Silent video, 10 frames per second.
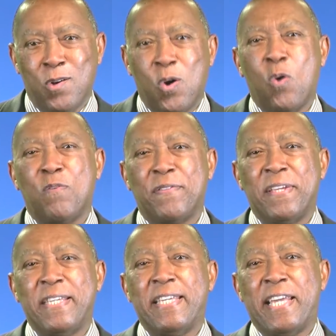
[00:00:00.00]
Over
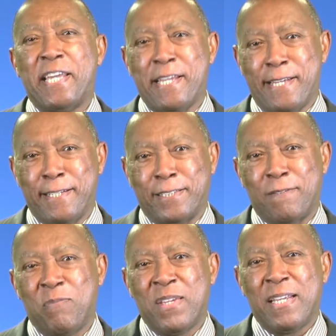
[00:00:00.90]
the years,
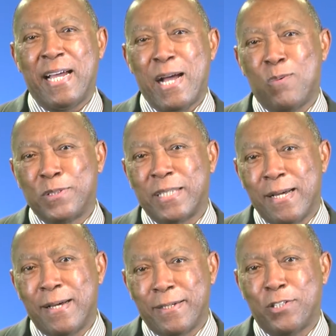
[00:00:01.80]
I was
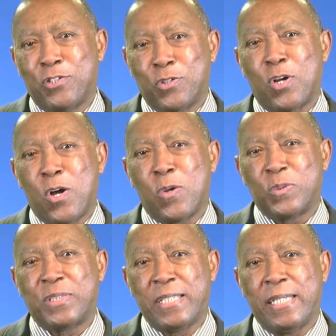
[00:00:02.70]
honored to call
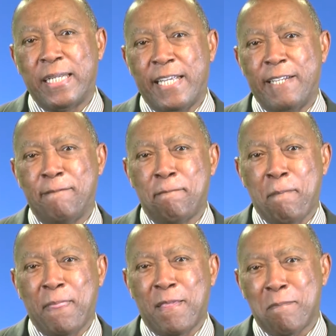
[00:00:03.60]
C. Lee
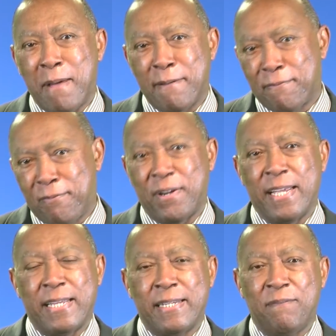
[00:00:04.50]
my
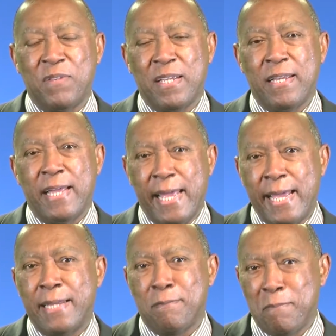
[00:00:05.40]
friend
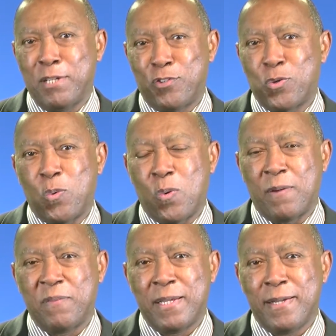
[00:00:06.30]
and
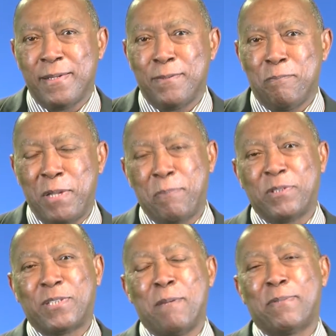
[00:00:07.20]
mentor.
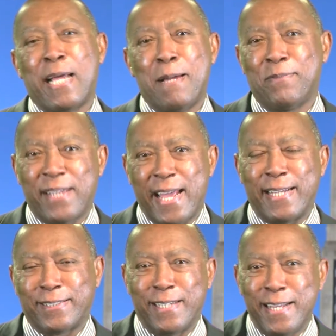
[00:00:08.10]
People sometimes
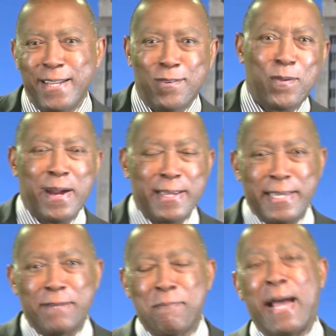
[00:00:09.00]
ask where I
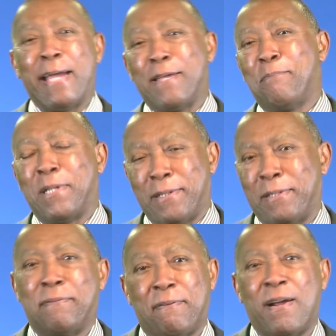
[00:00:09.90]
get my
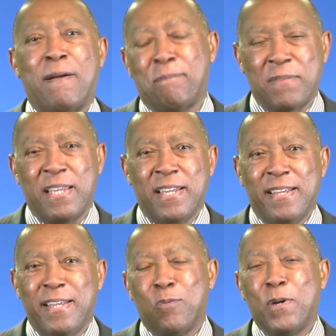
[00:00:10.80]
ability from.
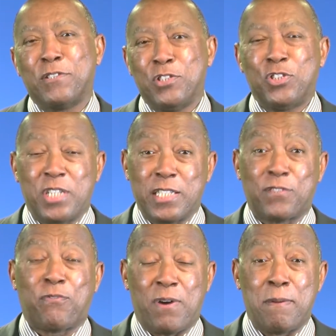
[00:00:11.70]
It wasn't
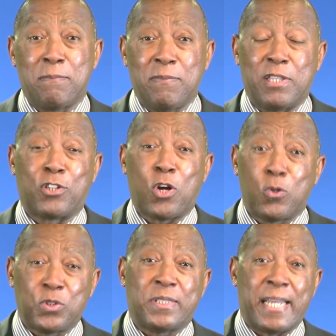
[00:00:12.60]
just from the
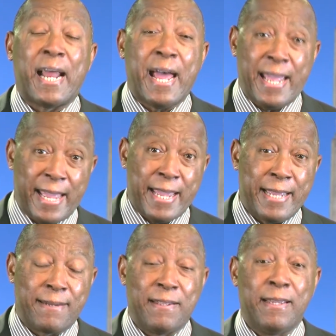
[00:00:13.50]
coach that I
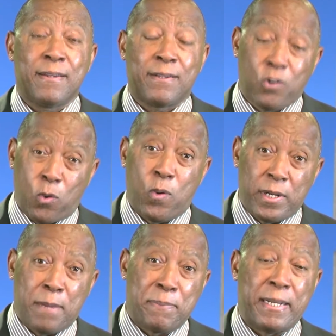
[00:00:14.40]
had
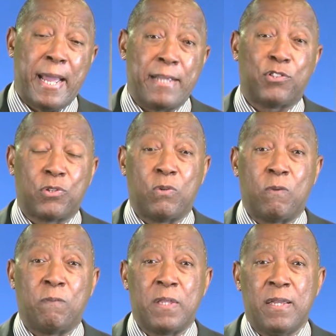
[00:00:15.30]
growing up in high
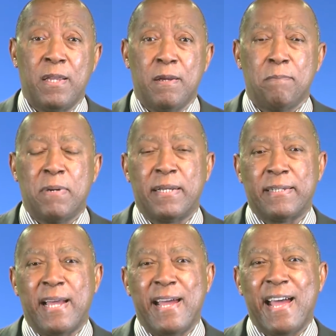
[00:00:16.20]
school,
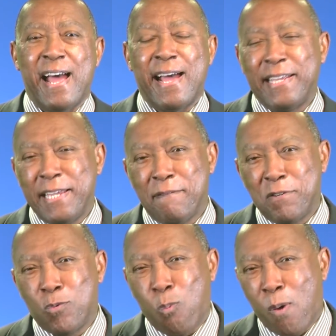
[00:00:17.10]
but I
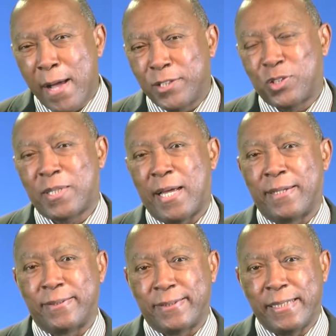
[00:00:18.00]
even watched
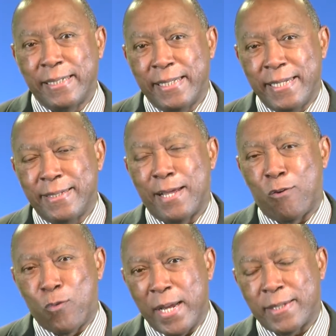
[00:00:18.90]
how C. Lee
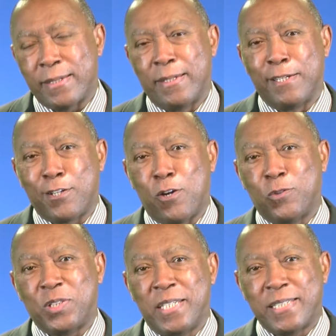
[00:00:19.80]
directed and
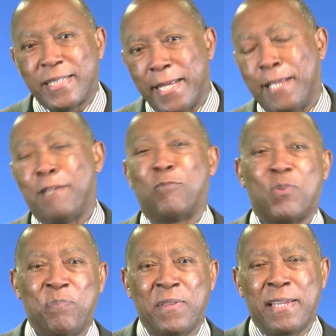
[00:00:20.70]
coached his teams
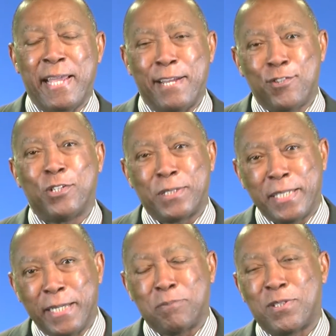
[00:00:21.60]
and took
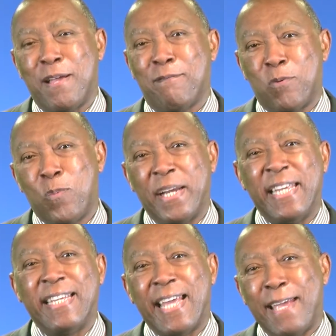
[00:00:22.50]
tips from what
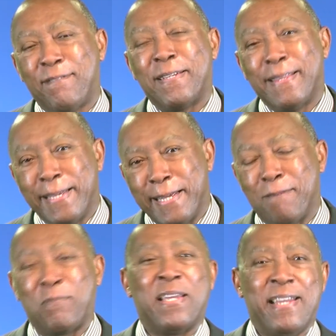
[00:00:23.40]
he gave to
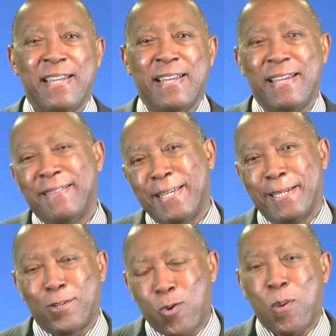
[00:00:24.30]
them and then
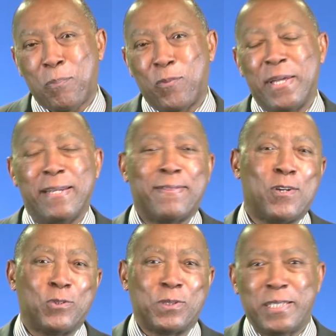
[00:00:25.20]
incorporated
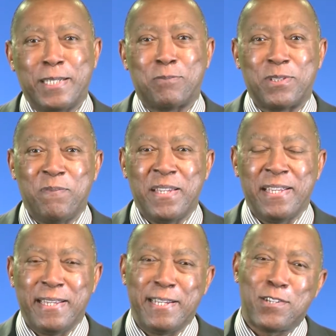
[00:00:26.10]
those tips
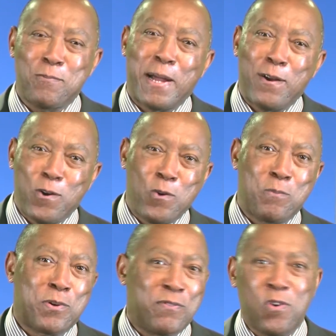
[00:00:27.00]
into my own
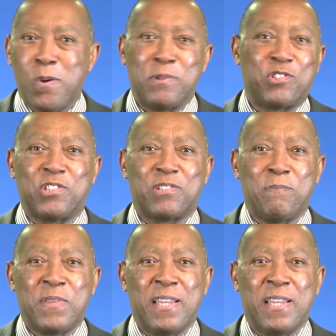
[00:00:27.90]
performances.